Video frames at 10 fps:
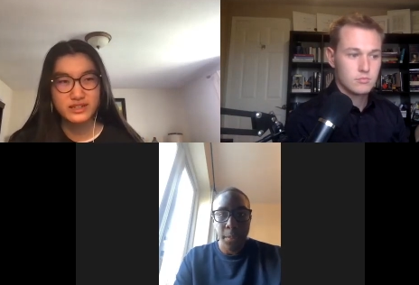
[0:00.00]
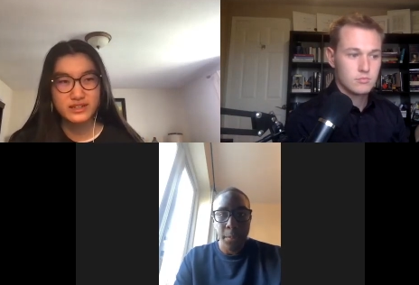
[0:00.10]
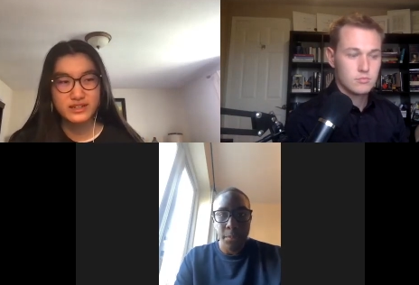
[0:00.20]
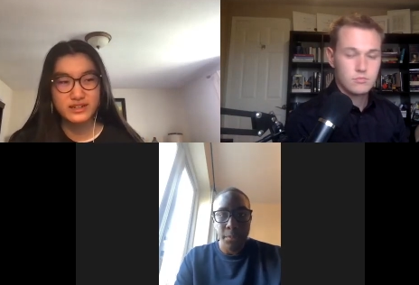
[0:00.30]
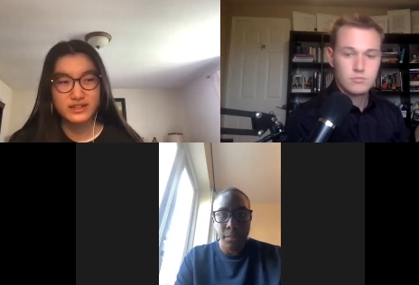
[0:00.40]

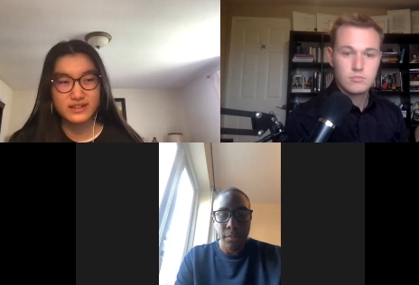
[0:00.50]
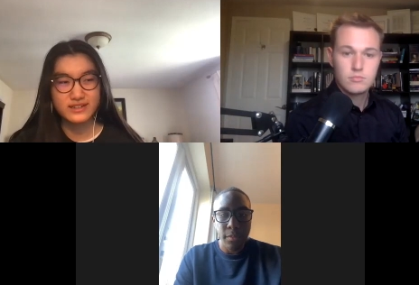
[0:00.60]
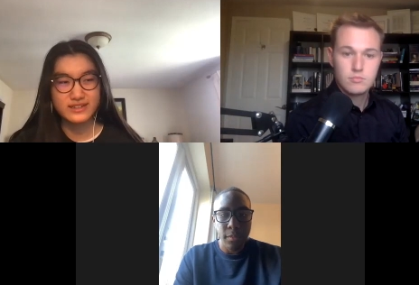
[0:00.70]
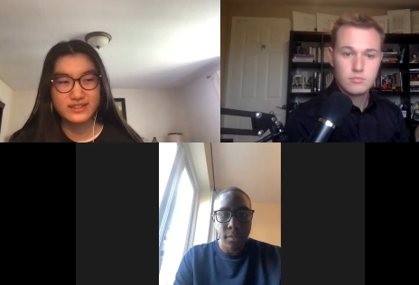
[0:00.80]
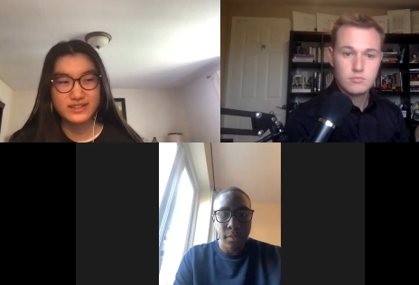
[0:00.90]
Speaker 1: uh,
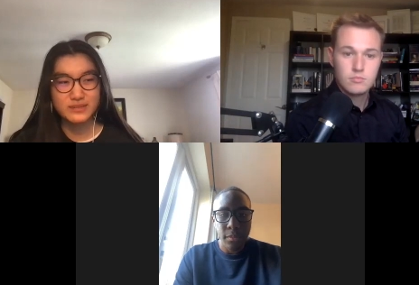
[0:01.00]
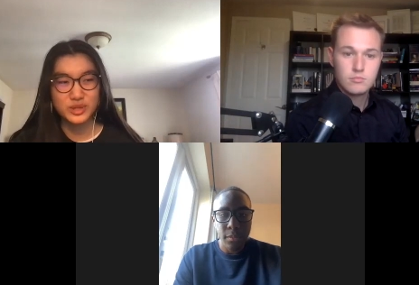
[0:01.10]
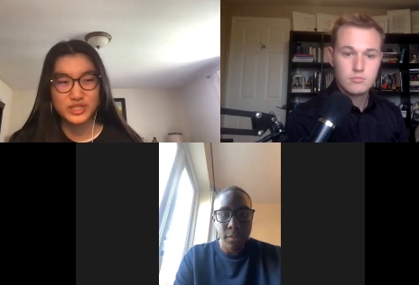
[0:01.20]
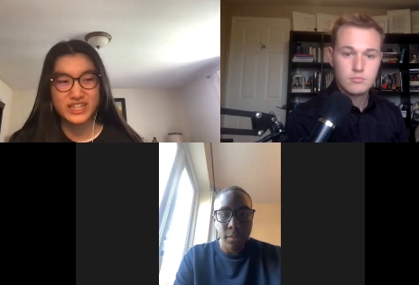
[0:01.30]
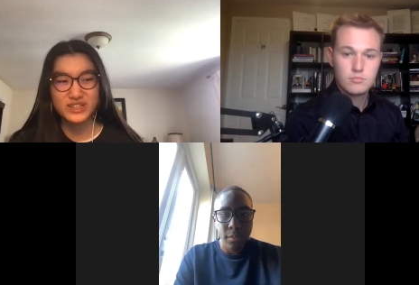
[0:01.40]
in
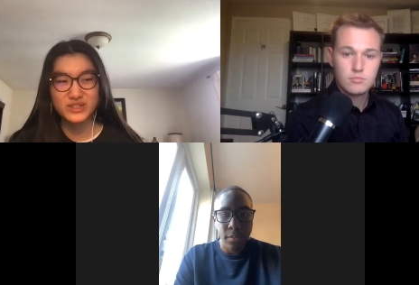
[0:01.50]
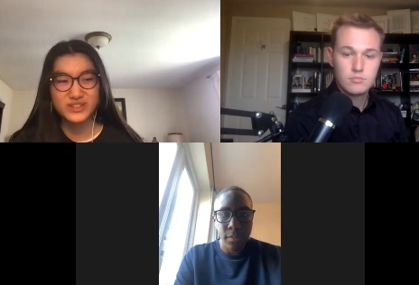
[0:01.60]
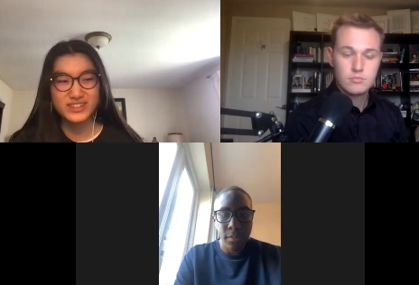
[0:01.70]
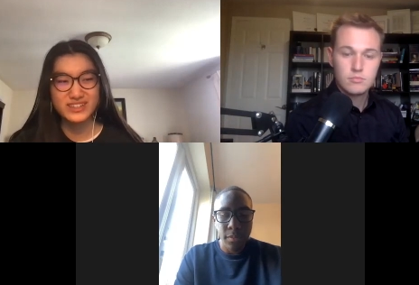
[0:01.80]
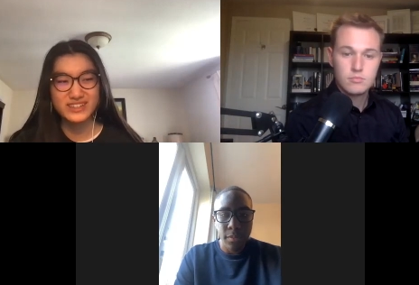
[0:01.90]
particular.
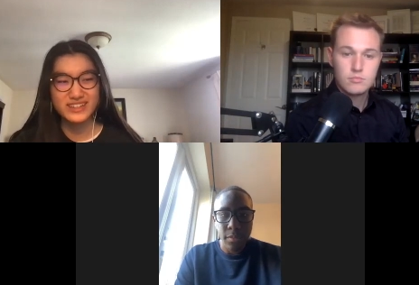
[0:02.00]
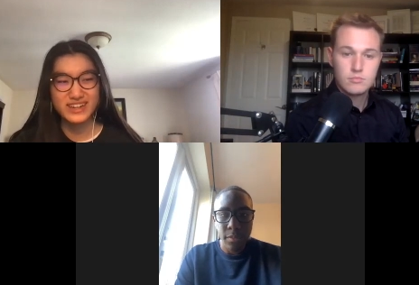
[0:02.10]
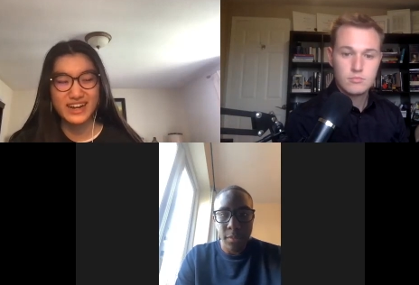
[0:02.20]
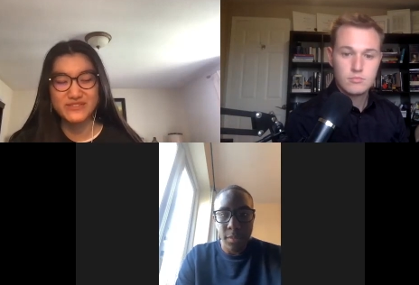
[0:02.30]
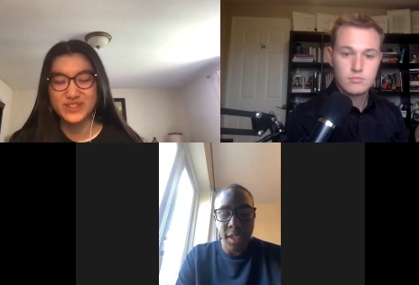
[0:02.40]

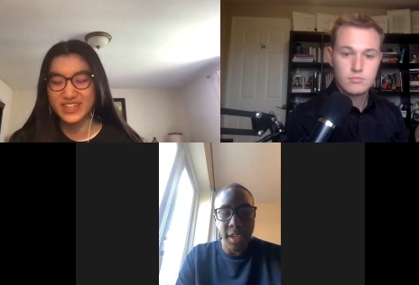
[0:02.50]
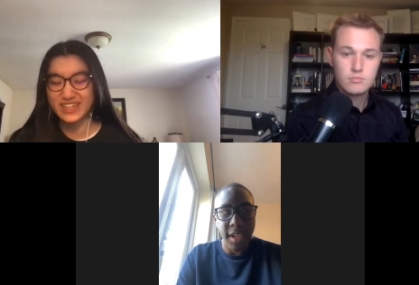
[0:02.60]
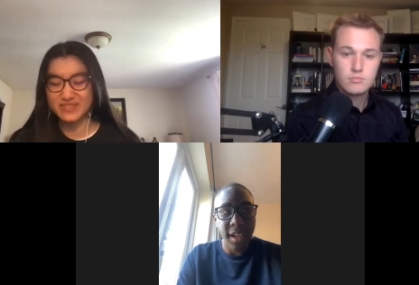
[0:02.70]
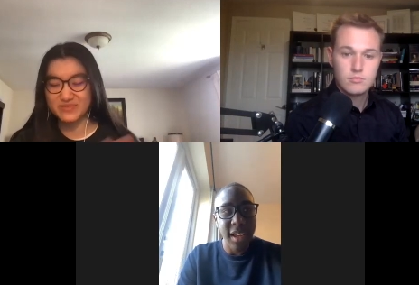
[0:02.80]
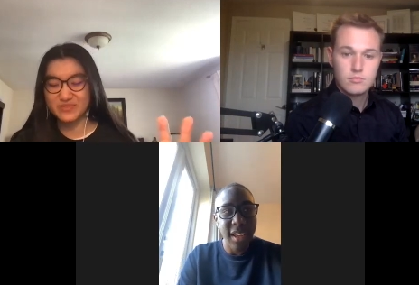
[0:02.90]
I feel yeah. like
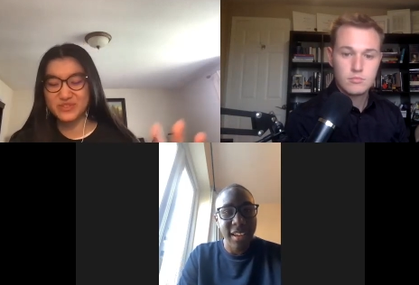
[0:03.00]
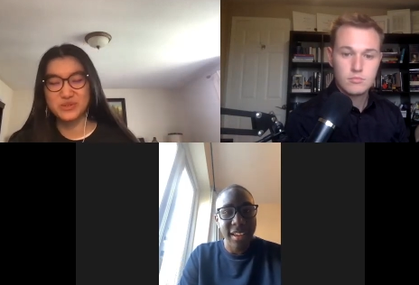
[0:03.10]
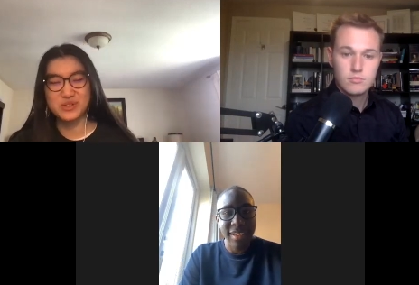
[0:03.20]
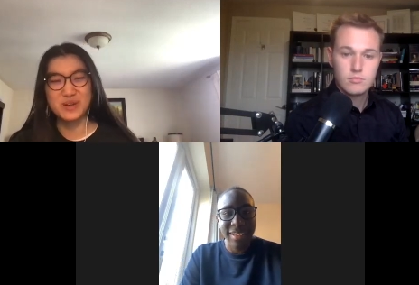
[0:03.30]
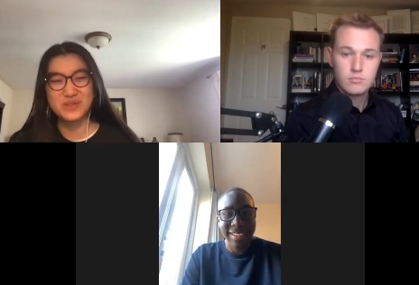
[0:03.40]
viewers
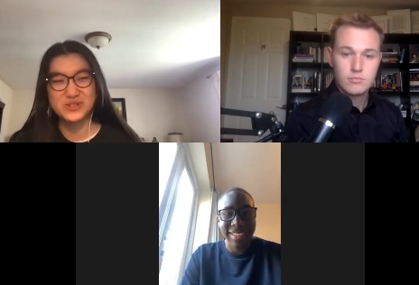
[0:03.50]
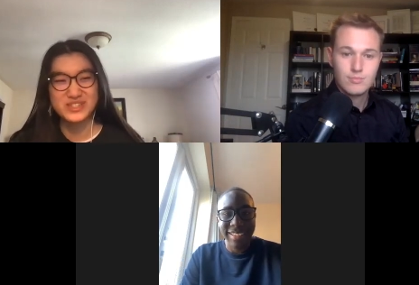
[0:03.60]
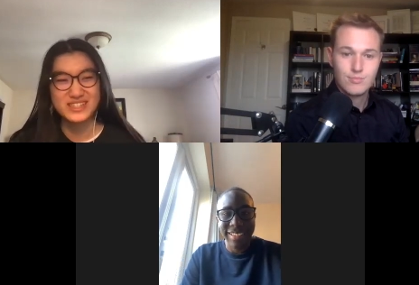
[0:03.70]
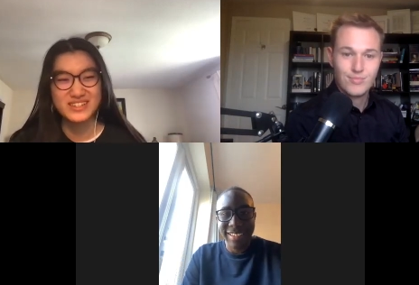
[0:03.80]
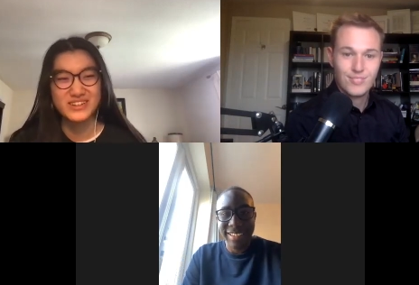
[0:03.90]
might be interested
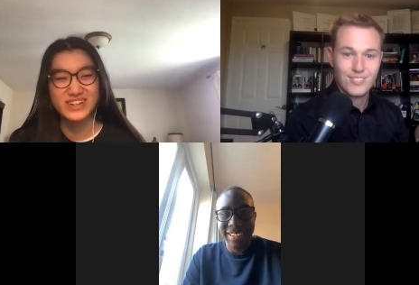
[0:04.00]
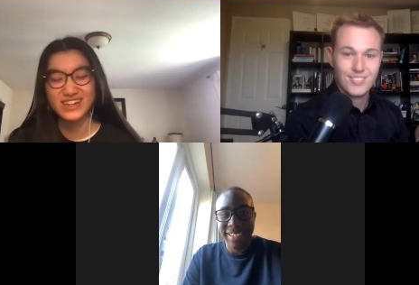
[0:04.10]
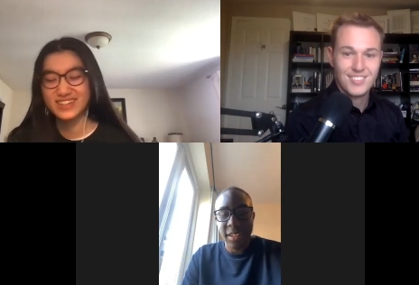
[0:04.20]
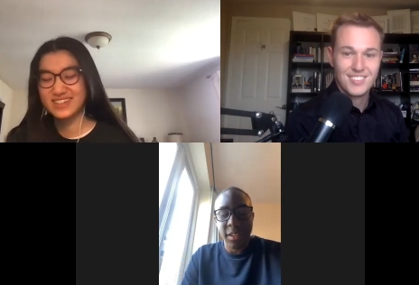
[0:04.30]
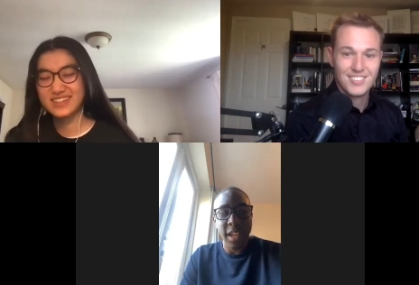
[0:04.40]
in that.
Speaker 2: Yeah.
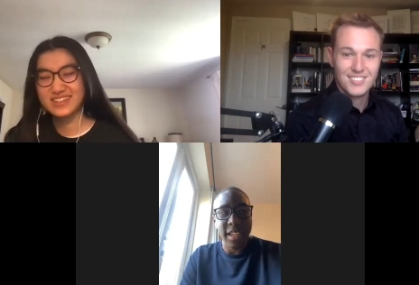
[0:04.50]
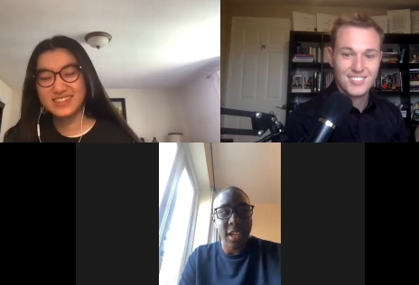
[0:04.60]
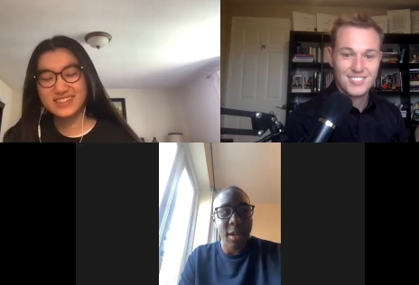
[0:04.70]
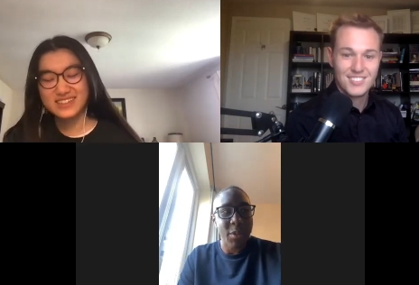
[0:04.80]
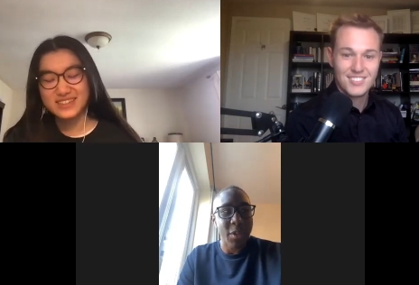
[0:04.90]

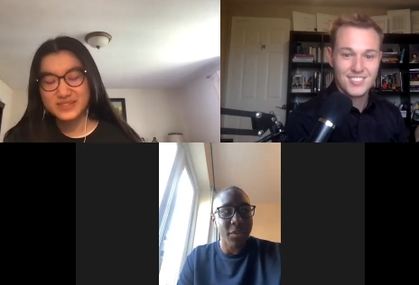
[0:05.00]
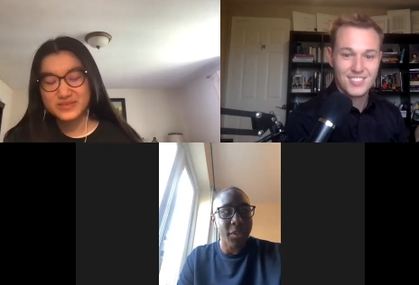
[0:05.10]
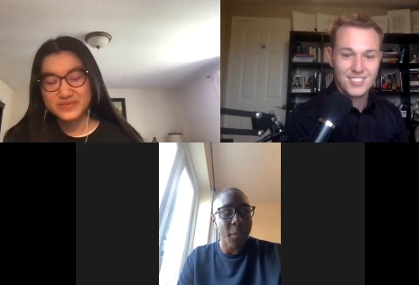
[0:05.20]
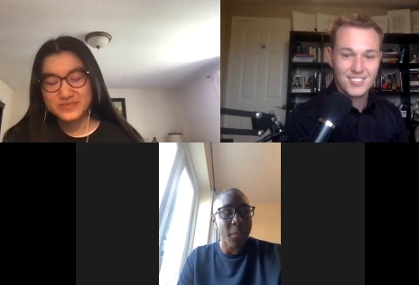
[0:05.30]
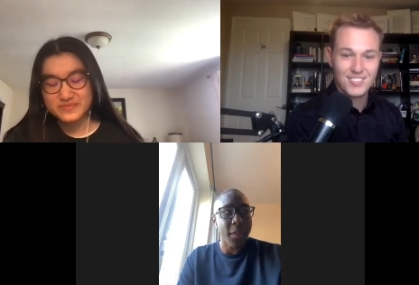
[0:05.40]
In terms of
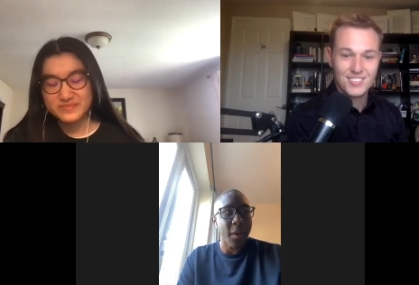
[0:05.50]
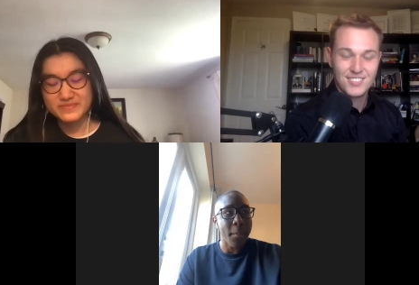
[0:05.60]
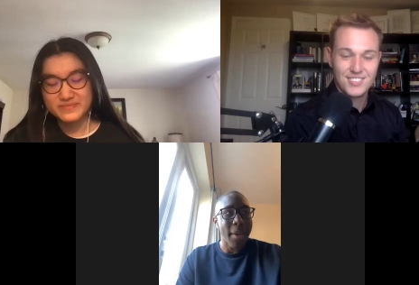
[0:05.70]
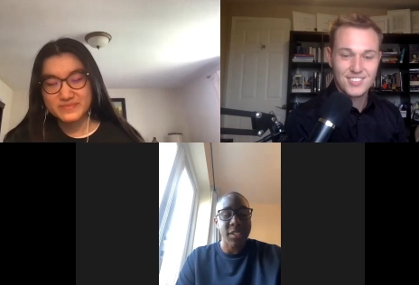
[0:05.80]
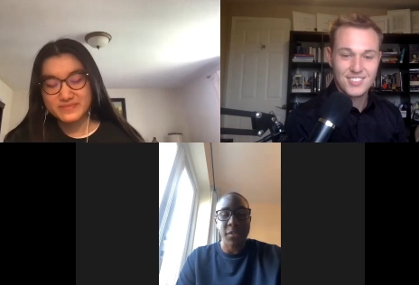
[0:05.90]
the, the
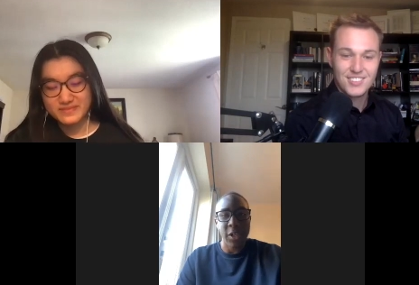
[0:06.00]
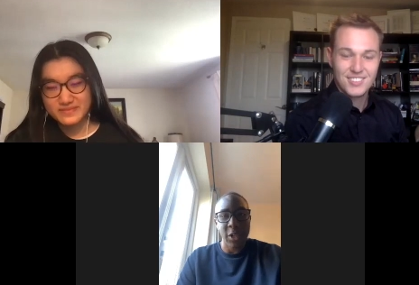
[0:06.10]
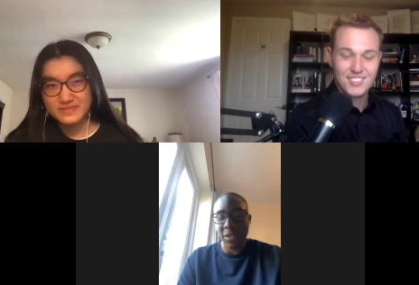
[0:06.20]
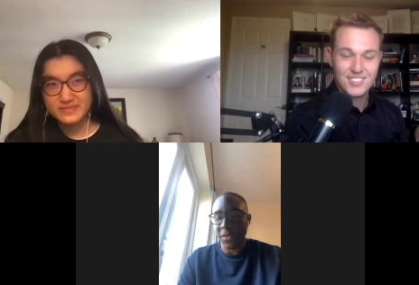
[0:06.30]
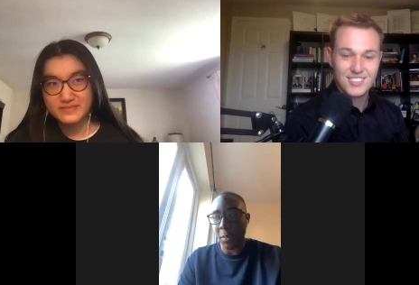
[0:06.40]
best
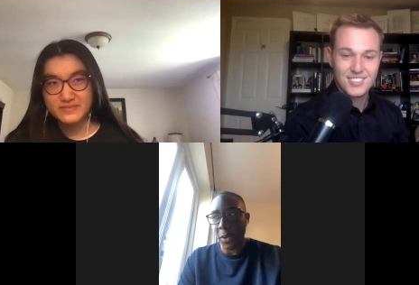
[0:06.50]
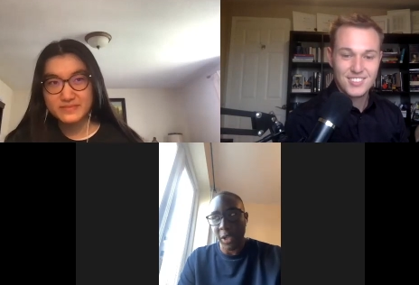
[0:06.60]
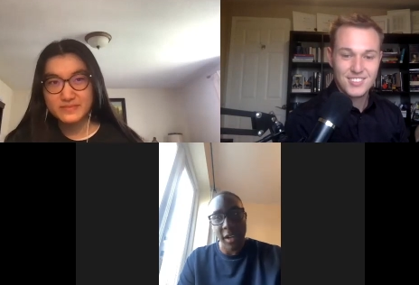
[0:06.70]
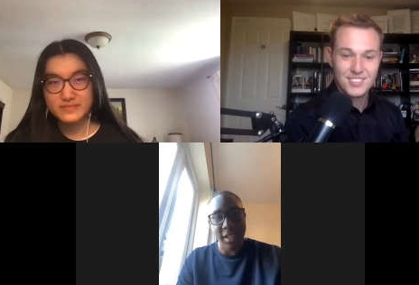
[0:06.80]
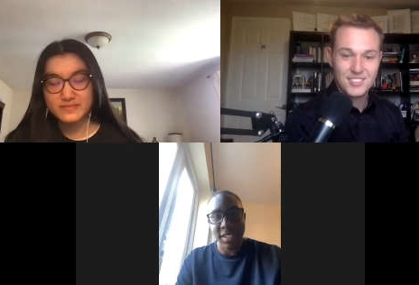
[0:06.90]
philosophy
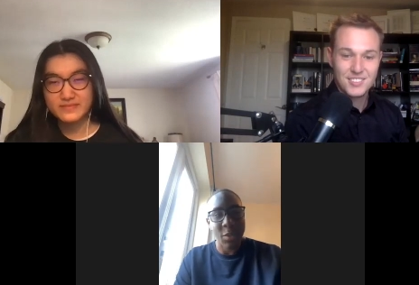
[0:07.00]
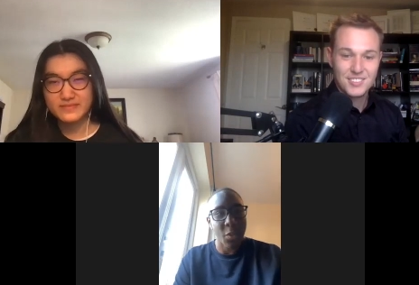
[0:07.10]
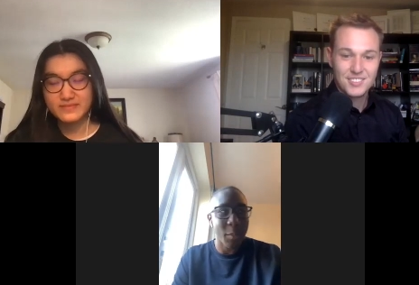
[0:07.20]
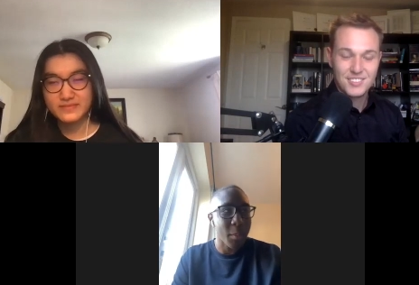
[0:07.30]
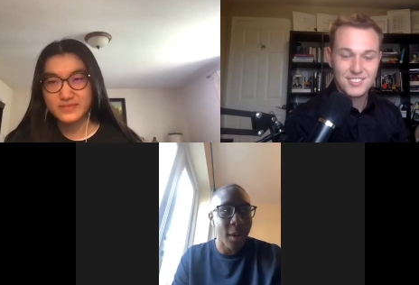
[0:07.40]
podcast, there's
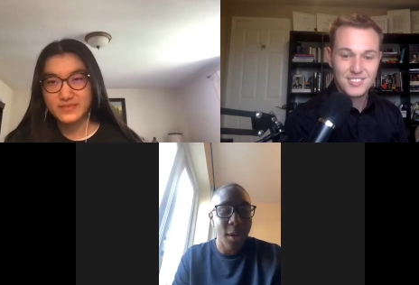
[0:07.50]
one po-